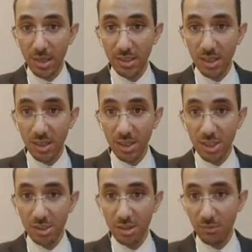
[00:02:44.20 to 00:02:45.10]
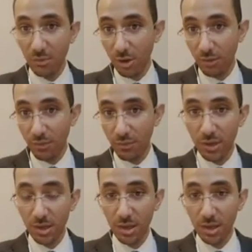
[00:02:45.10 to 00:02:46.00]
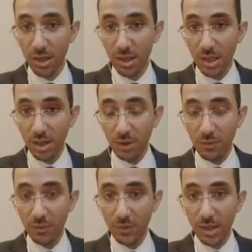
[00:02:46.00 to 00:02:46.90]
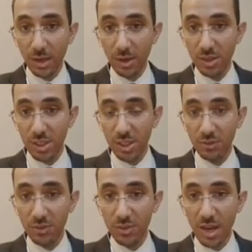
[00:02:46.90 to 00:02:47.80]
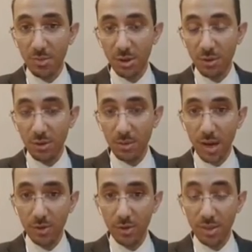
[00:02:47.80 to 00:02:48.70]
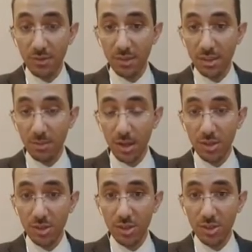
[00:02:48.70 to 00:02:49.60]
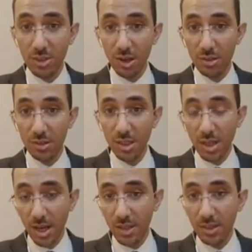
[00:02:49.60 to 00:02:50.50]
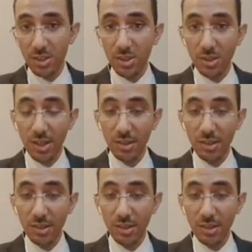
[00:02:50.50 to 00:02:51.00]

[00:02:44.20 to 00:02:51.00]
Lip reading: have made an initiative of acquisition of SABIC of about $70 billion, and this is